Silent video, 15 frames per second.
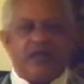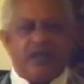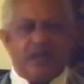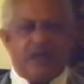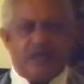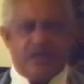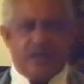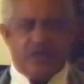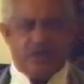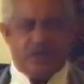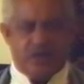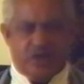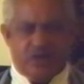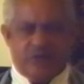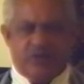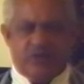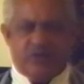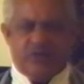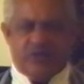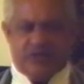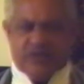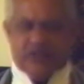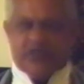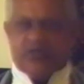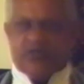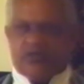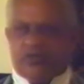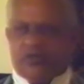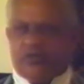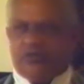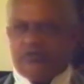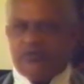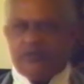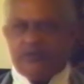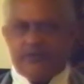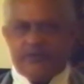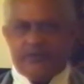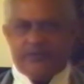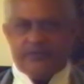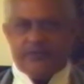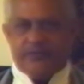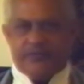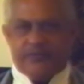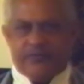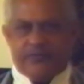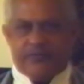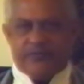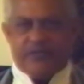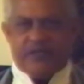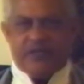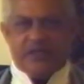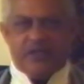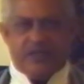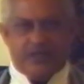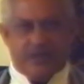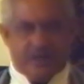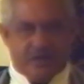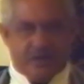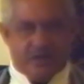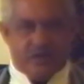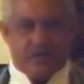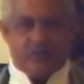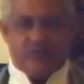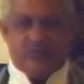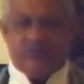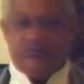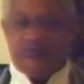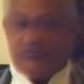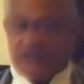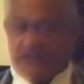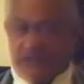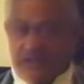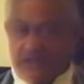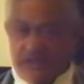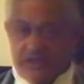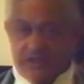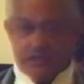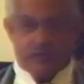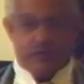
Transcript: think, I need a job, and you get that job. I need that home, get that